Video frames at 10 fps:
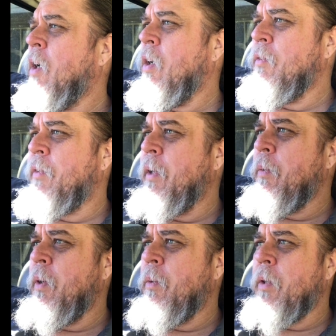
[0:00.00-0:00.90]
Hopefully
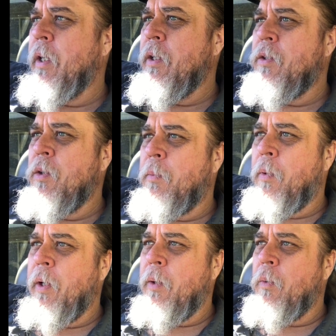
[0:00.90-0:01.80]
we will get to a
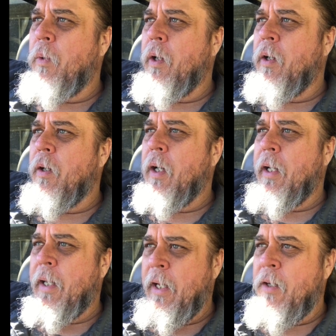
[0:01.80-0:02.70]
point where
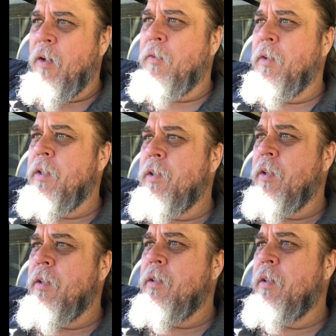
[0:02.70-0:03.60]
I can offer
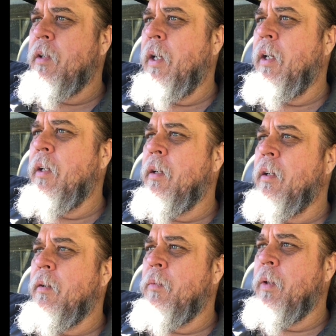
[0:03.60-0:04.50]
insurance,
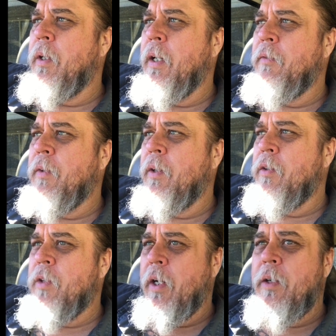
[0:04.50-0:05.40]
and we definitely are
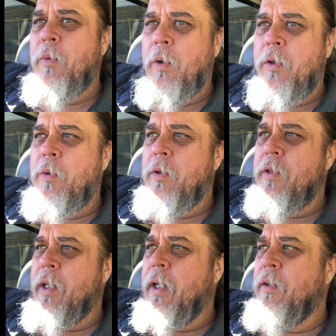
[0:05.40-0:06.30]
trying to work
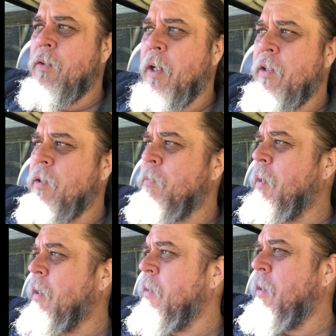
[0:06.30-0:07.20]
towards that direction,
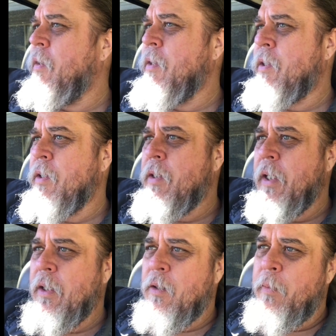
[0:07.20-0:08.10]
but you know, it's going to
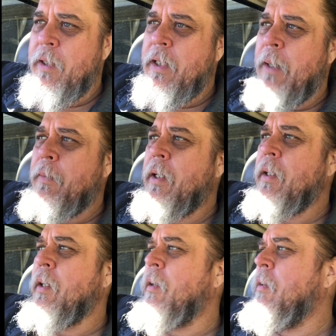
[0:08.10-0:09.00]
take a little bit of time to
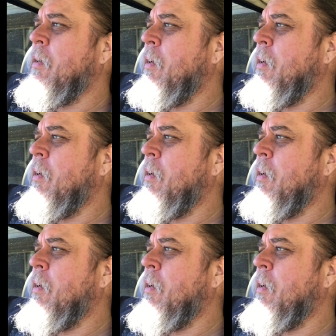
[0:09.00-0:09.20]
get there.